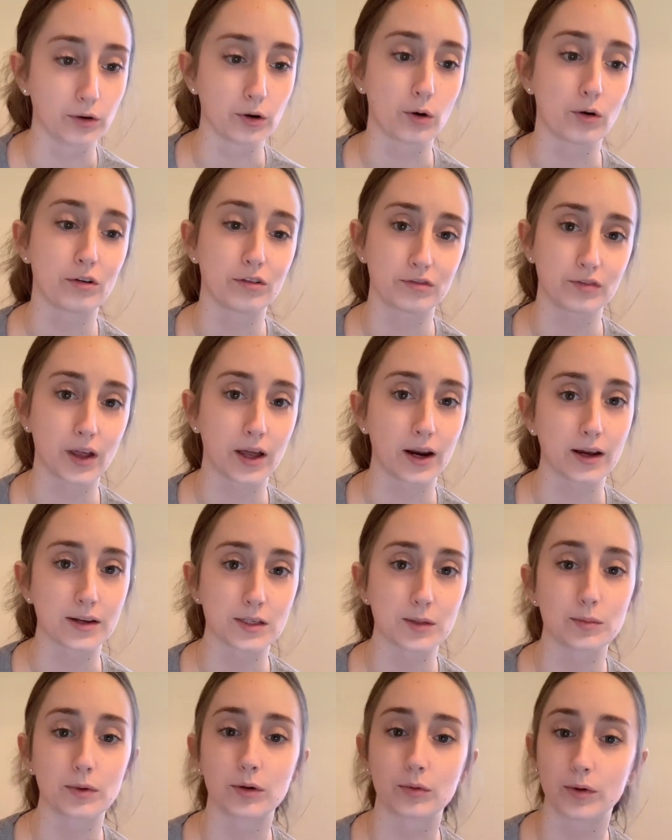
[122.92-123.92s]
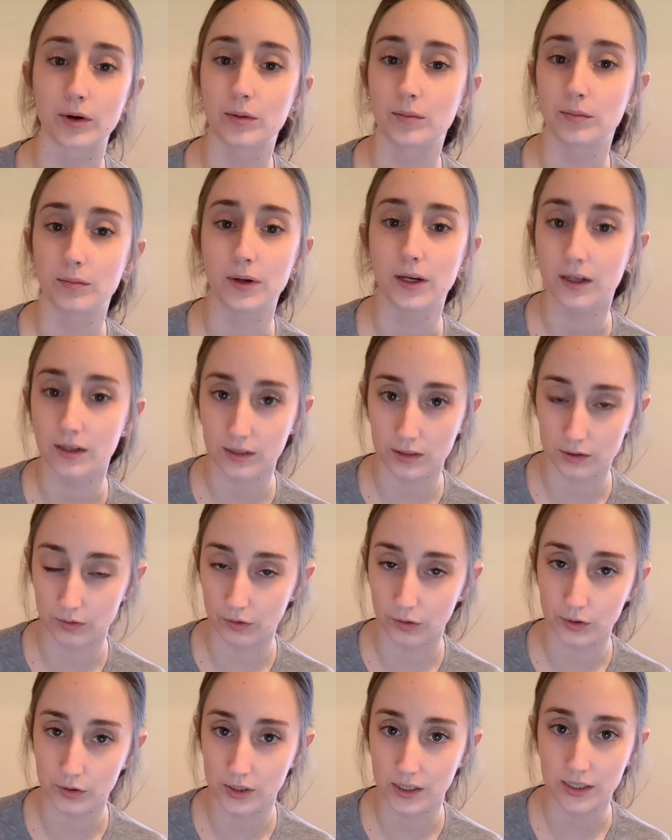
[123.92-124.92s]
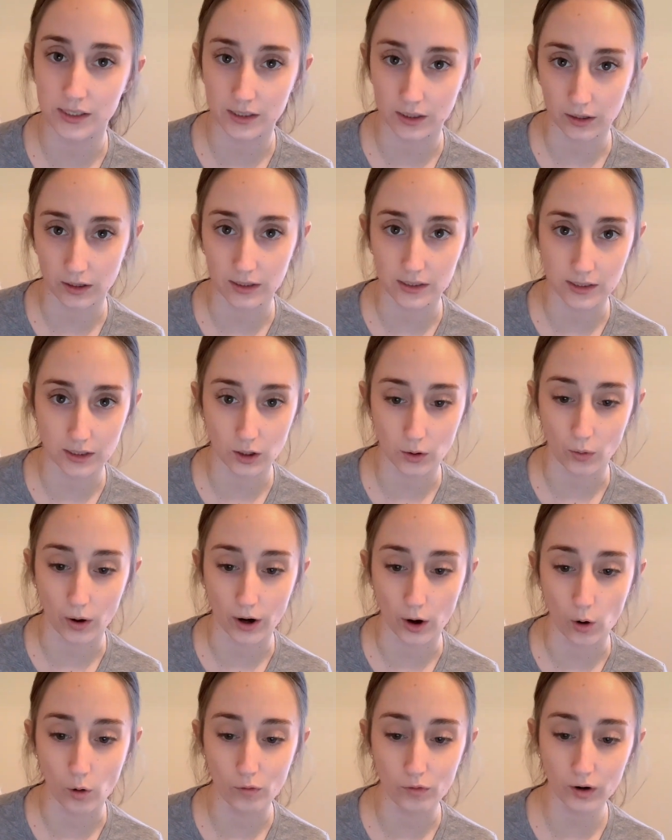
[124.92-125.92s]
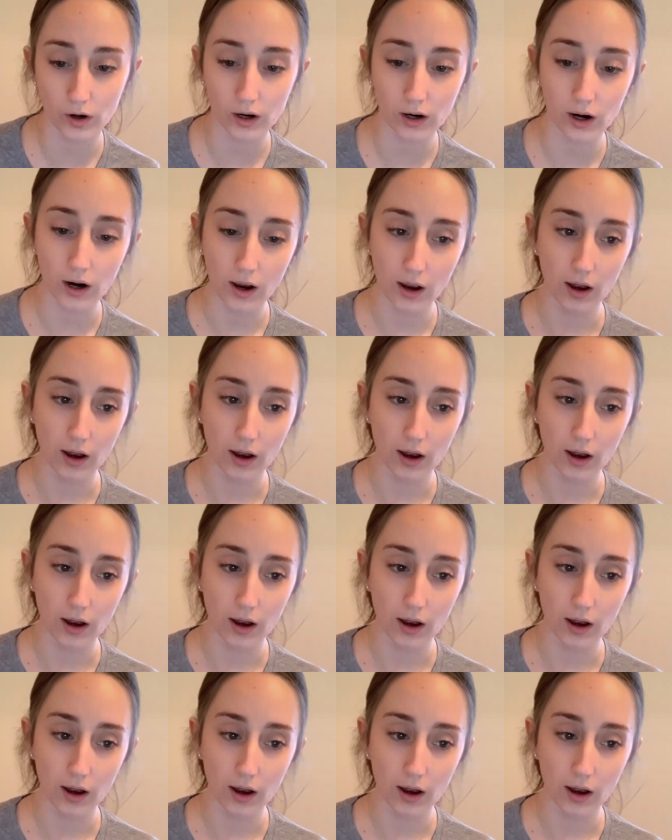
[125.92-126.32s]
know if that hasn't been written because the flu season isn't quite over.